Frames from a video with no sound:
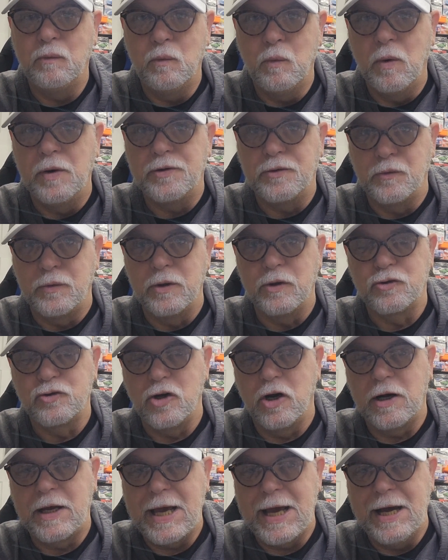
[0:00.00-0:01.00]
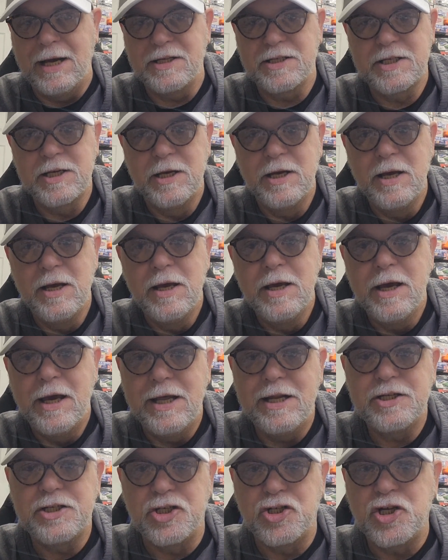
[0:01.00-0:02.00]
what the real truck has.
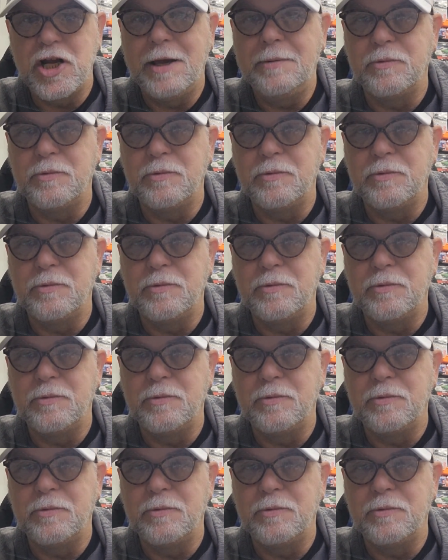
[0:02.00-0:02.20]
And it's a shame